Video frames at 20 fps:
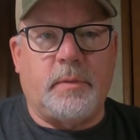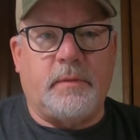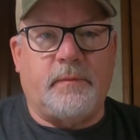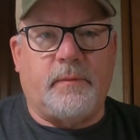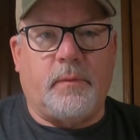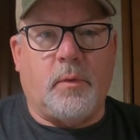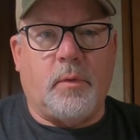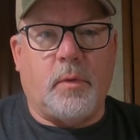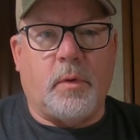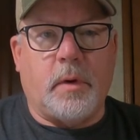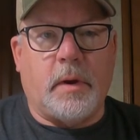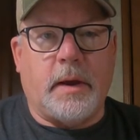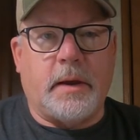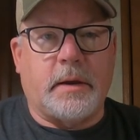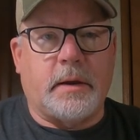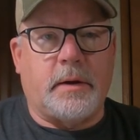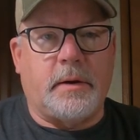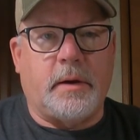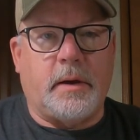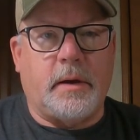before I
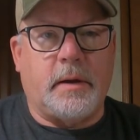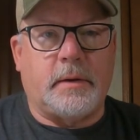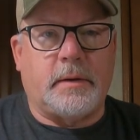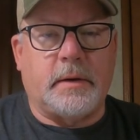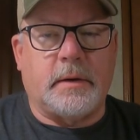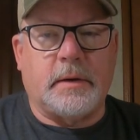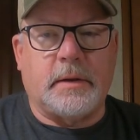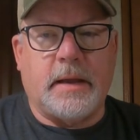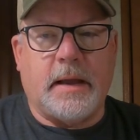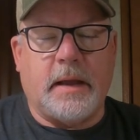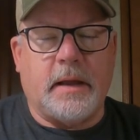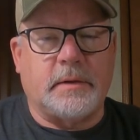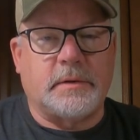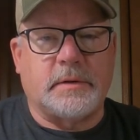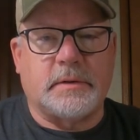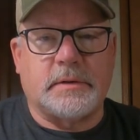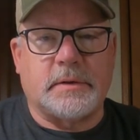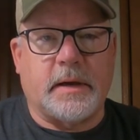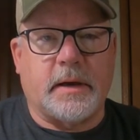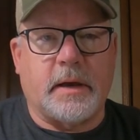can hunt in
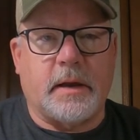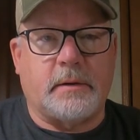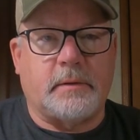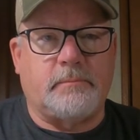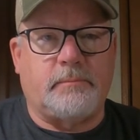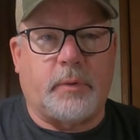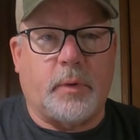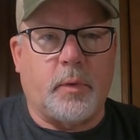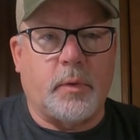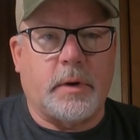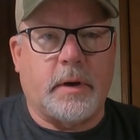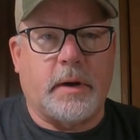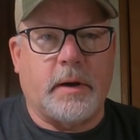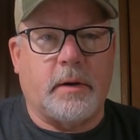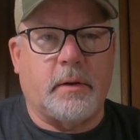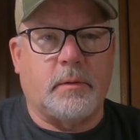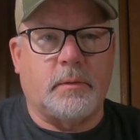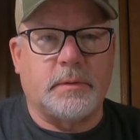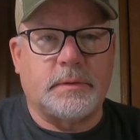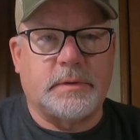Kansas. I got broken
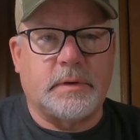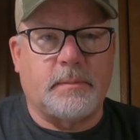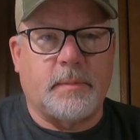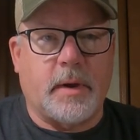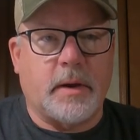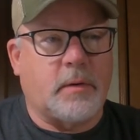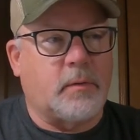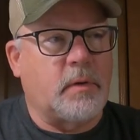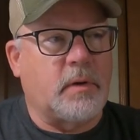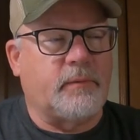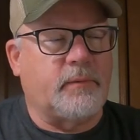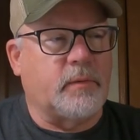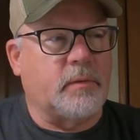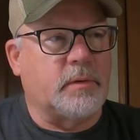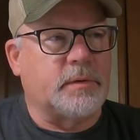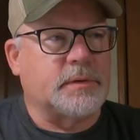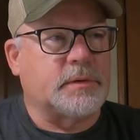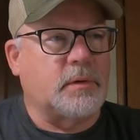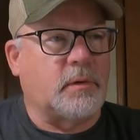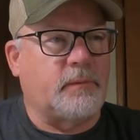arrows in my quiver
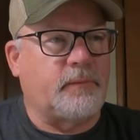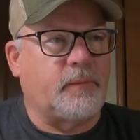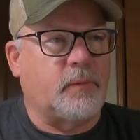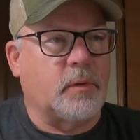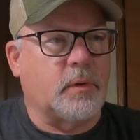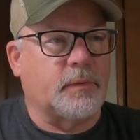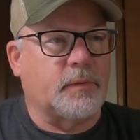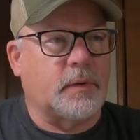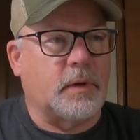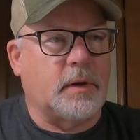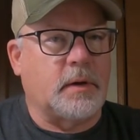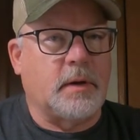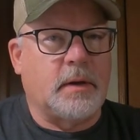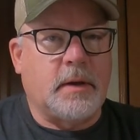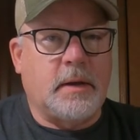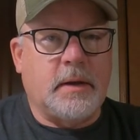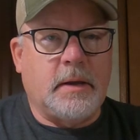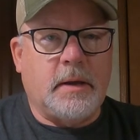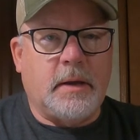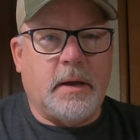and so forth that
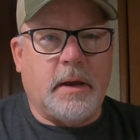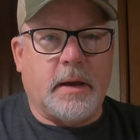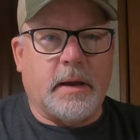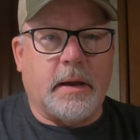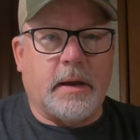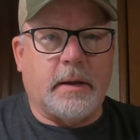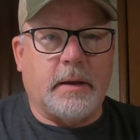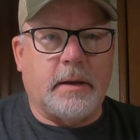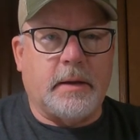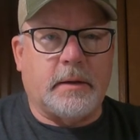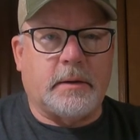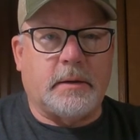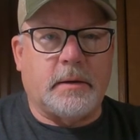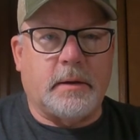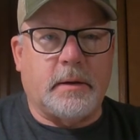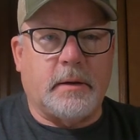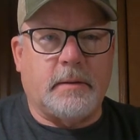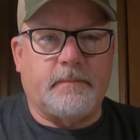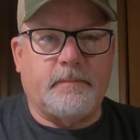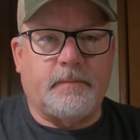I got to get
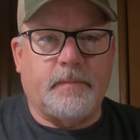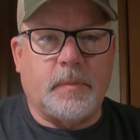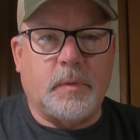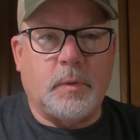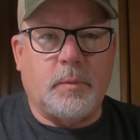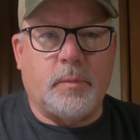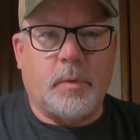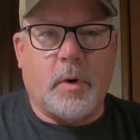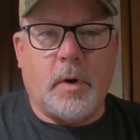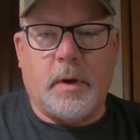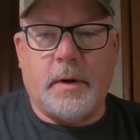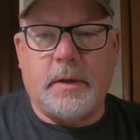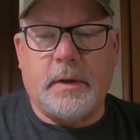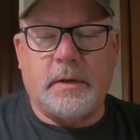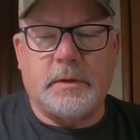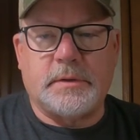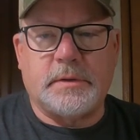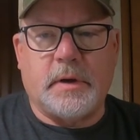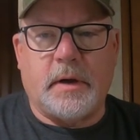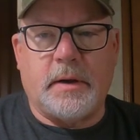new
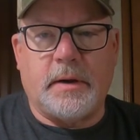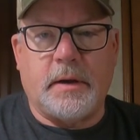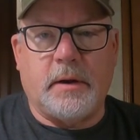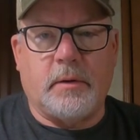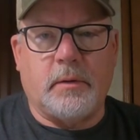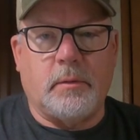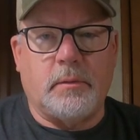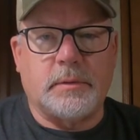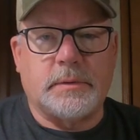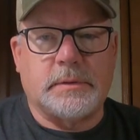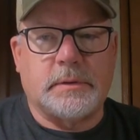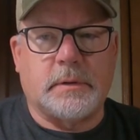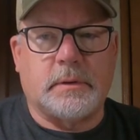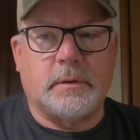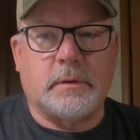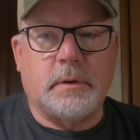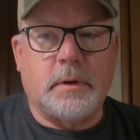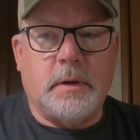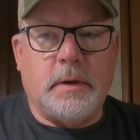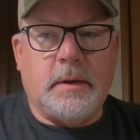broadheads on arrows
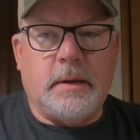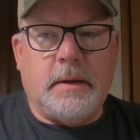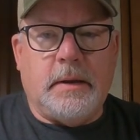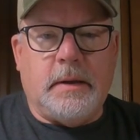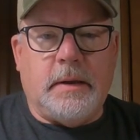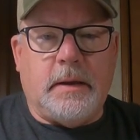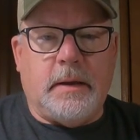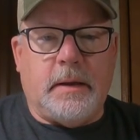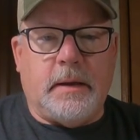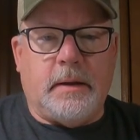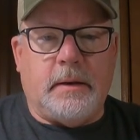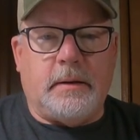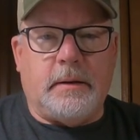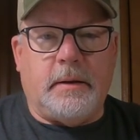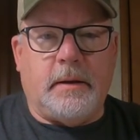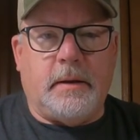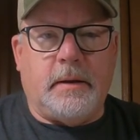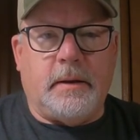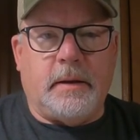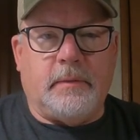and
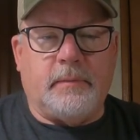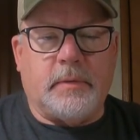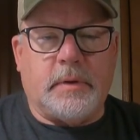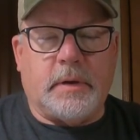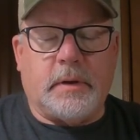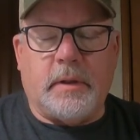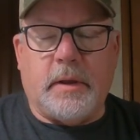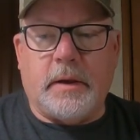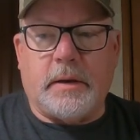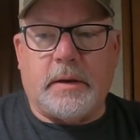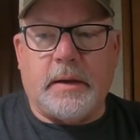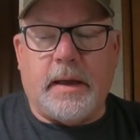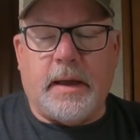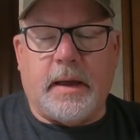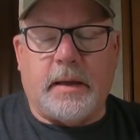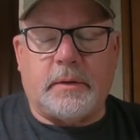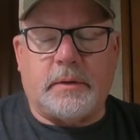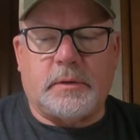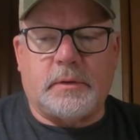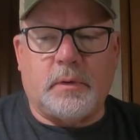everything like
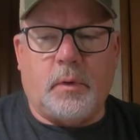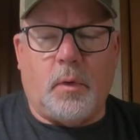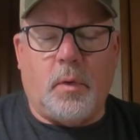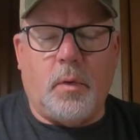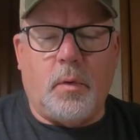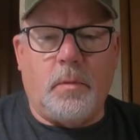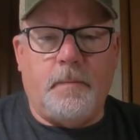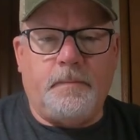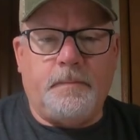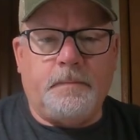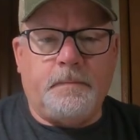that. So,